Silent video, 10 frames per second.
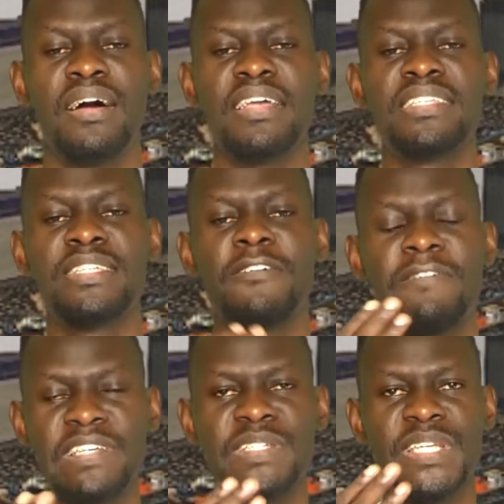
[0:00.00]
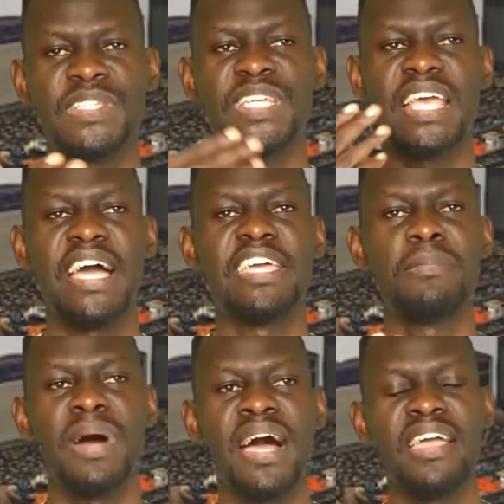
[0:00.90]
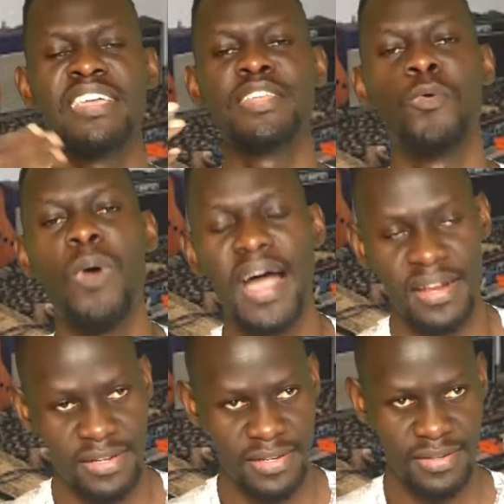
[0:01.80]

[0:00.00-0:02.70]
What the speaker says: is the fastest Kayima in the world."